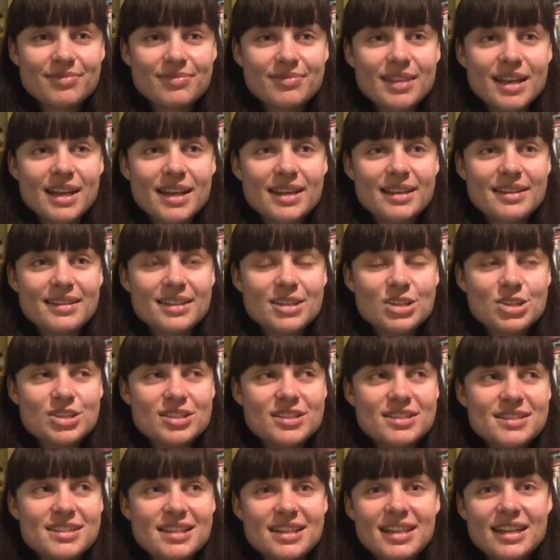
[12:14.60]
They're
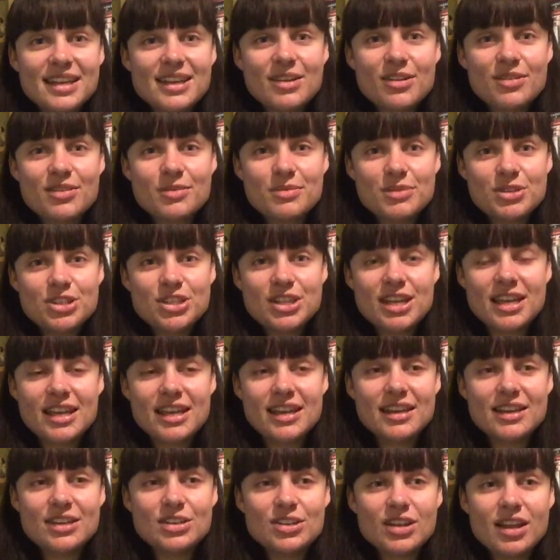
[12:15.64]
just sitting on the
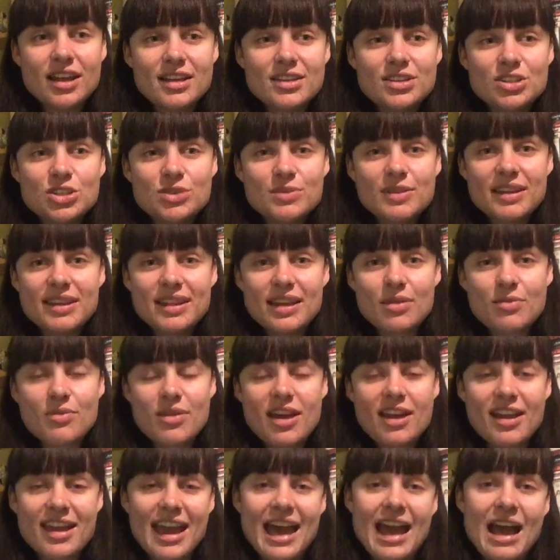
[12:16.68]
machine and doing their
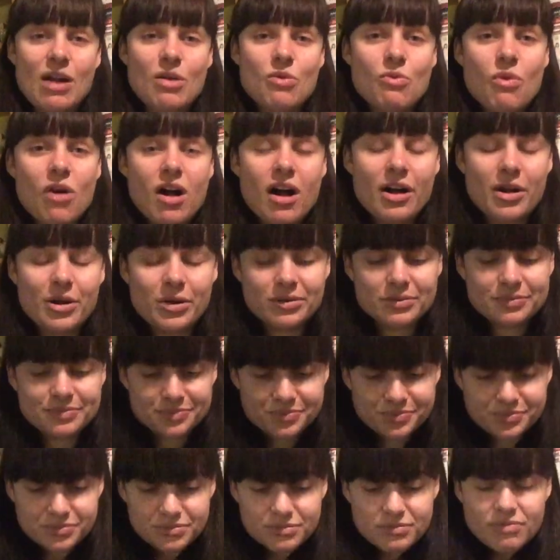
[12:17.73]
workout while
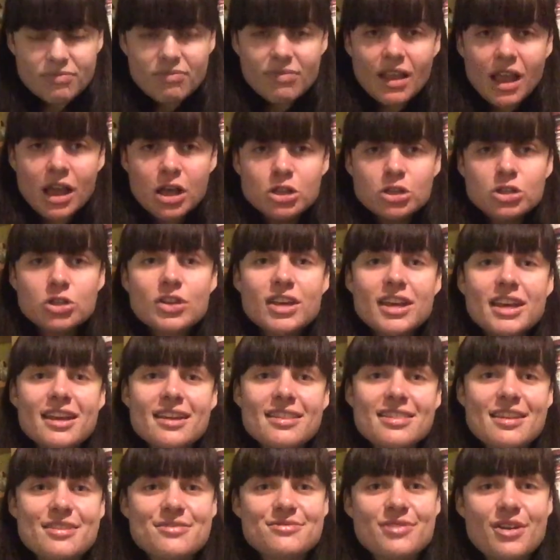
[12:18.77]
looking
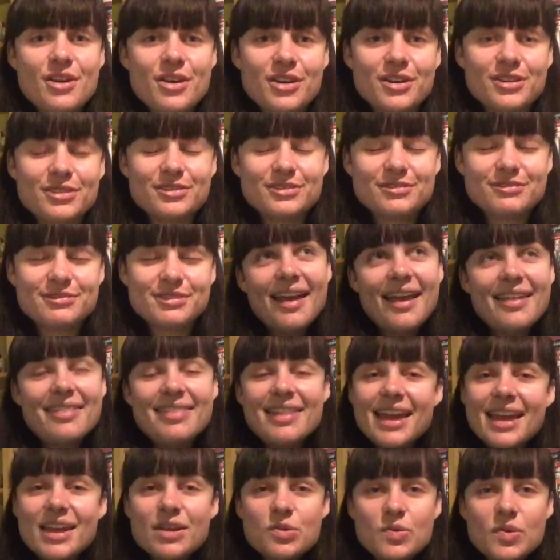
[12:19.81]
at their phone. And
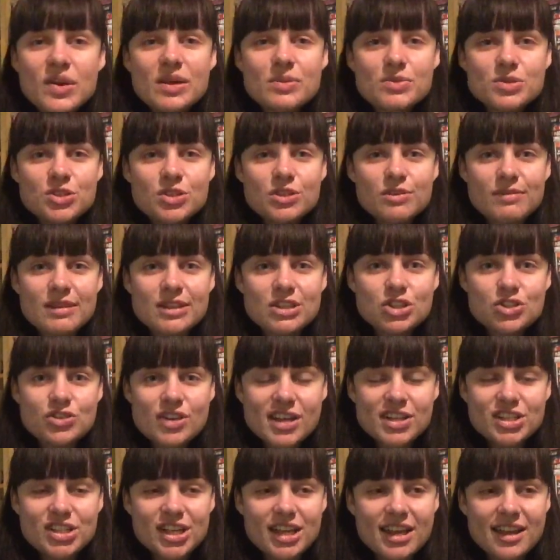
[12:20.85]
then when I was doing my
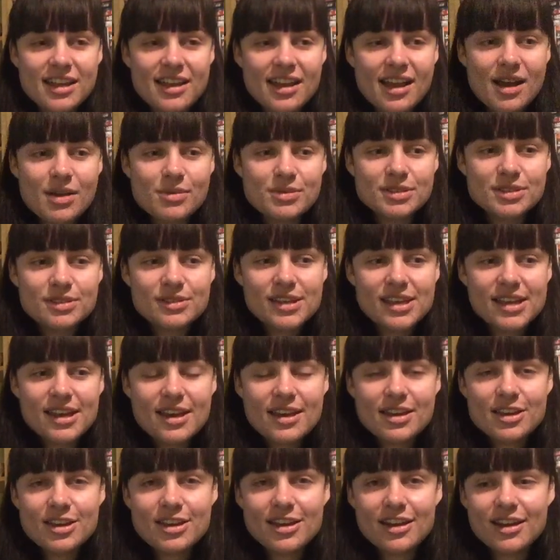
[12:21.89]
stretching, I was looking
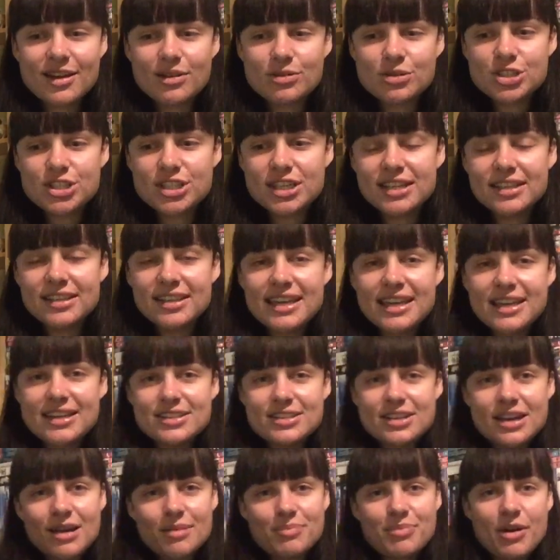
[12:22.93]
at a girl. She
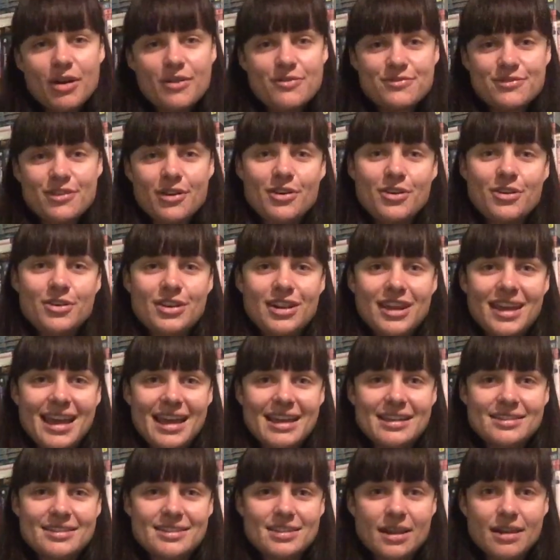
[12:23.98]
leaned up her phone
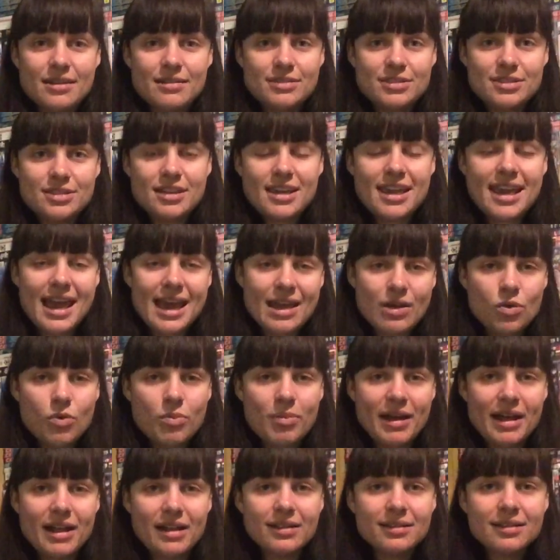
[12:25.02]
against a
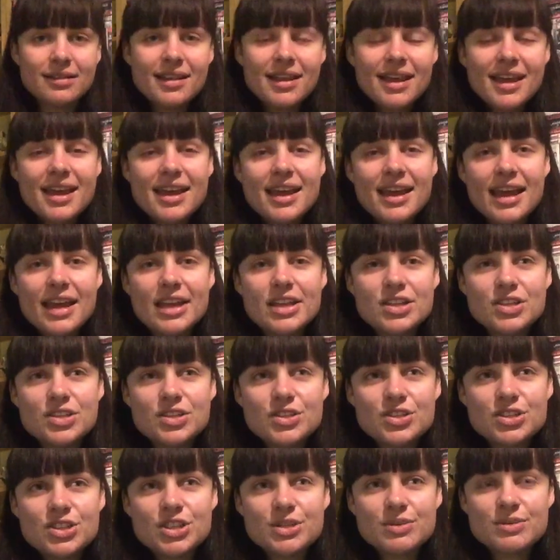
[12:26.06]
kettlebell
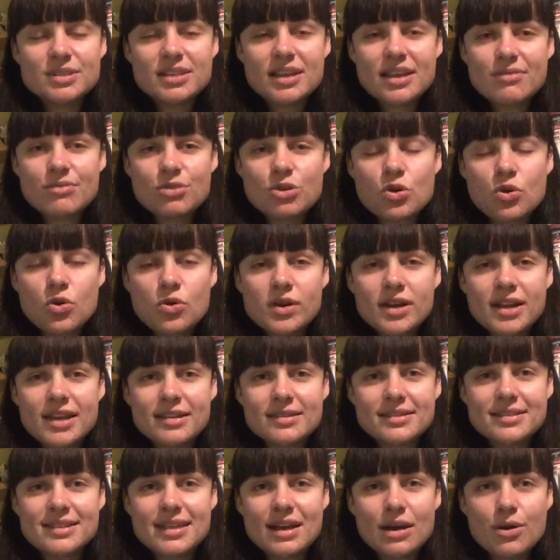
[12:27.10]
and she was recording
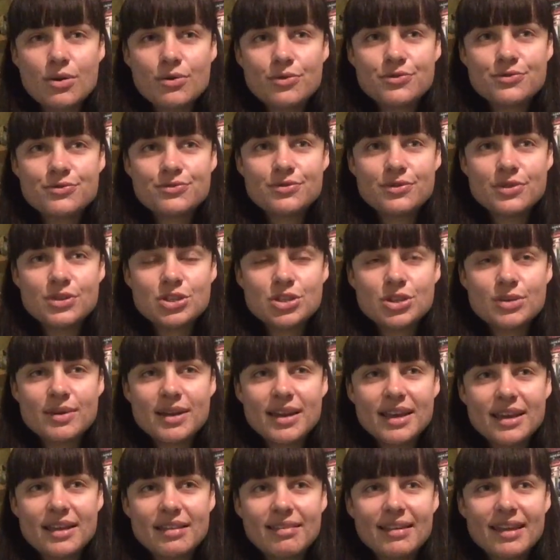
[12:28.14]
herself
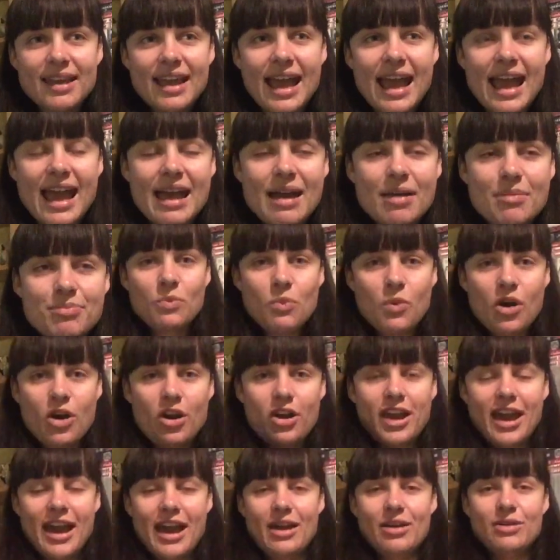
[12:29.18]
doing ab
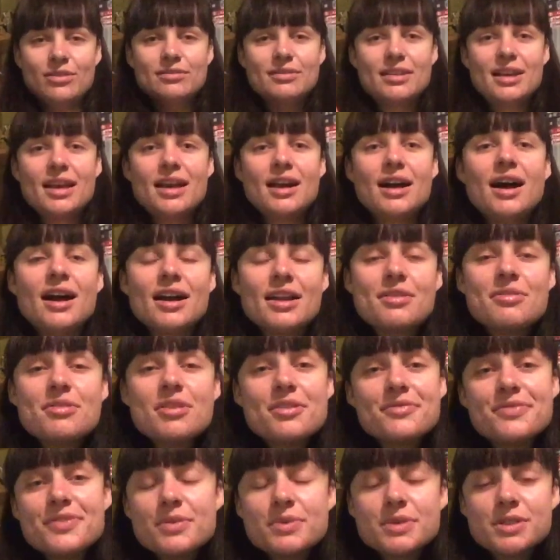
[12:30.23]
workout. I don't
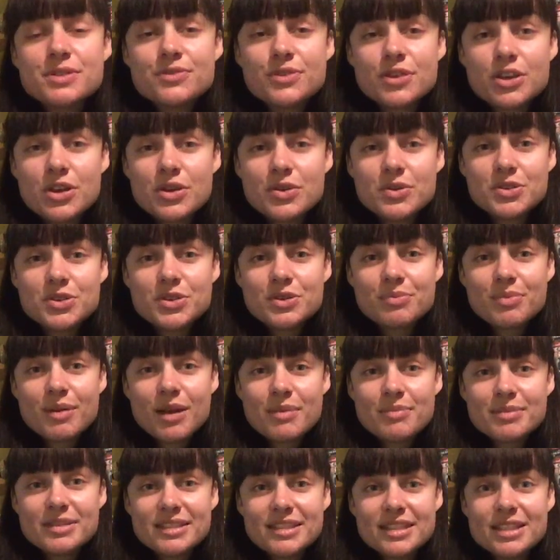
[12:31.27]
know if it was for YouTube
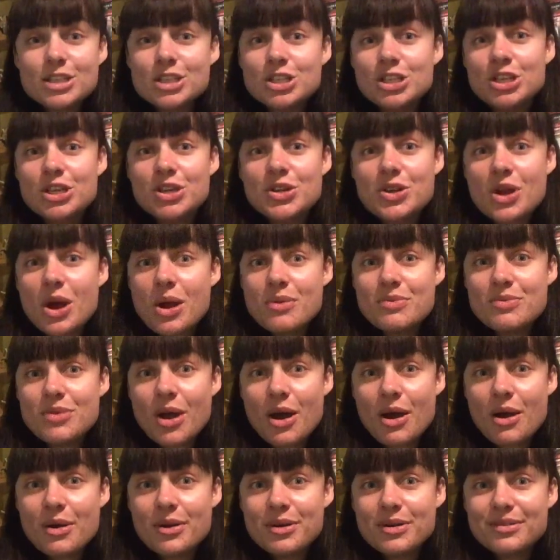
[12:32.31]
purposes, you don't
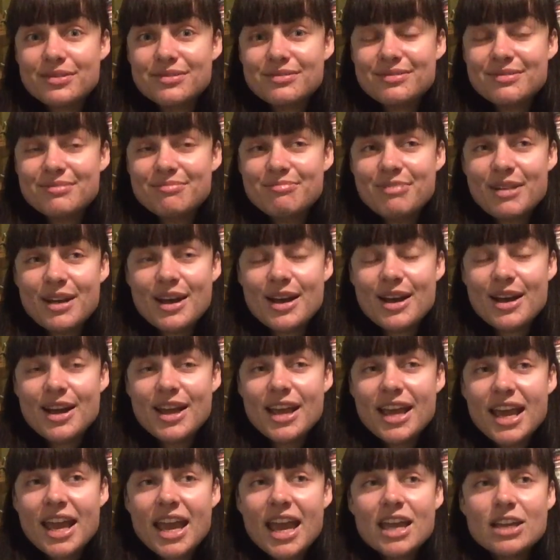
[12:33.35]
know, but
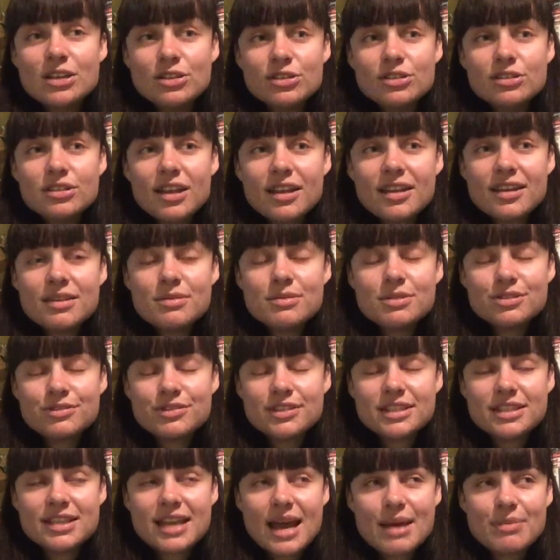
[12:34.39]
it looked like it was for
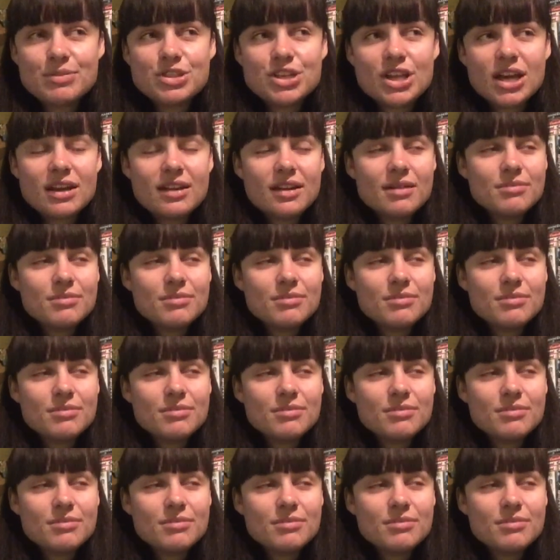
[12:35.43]
Snapchat.